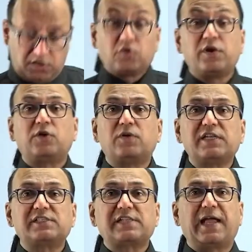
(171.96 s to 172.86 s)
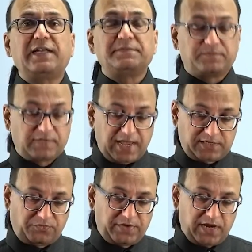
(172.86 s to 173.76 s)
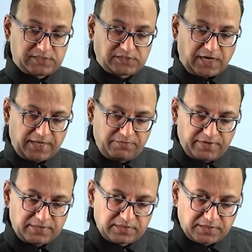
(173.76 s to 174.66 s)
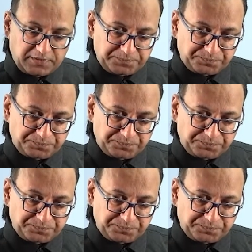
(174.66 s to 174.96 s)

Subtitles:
You need to understand that we are starting with the